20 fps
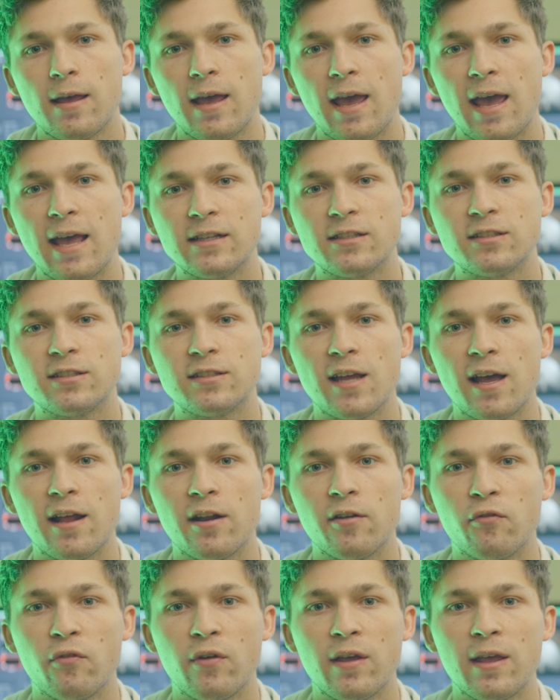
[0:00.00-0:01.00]
instead
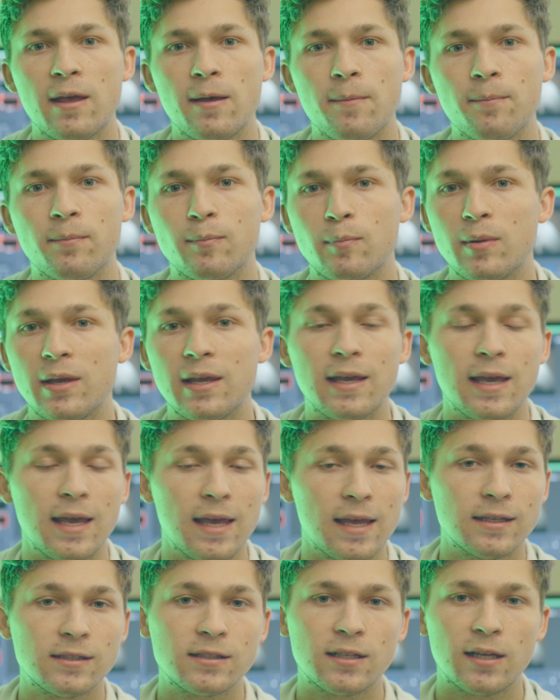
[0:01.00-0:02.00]
of him being
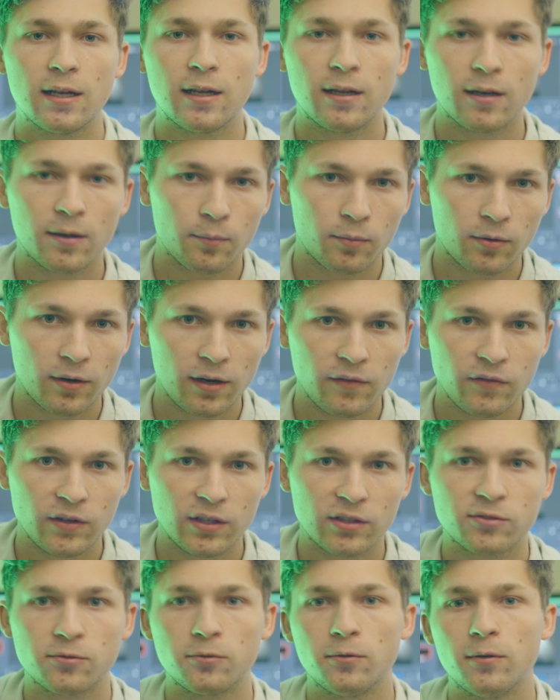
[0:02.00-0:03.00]
hinted in a
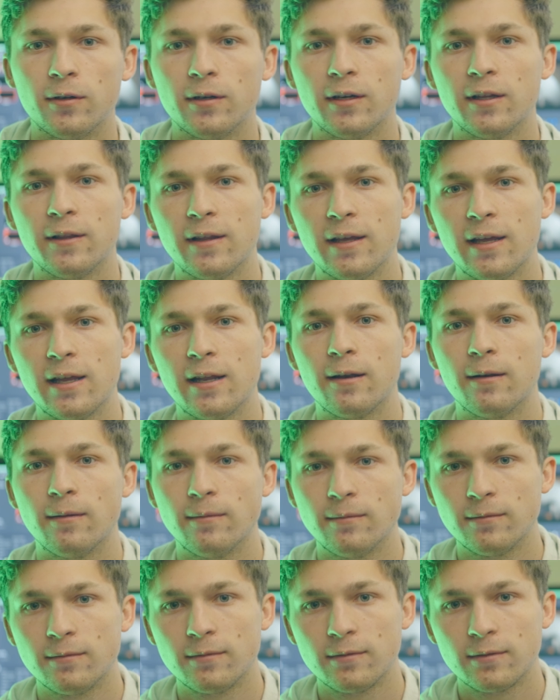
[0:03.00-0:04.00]
previous one and then
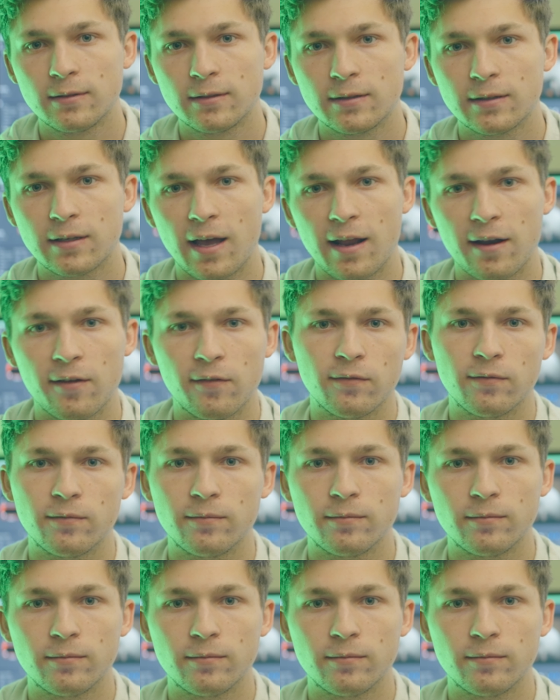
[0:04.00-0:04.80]
kind of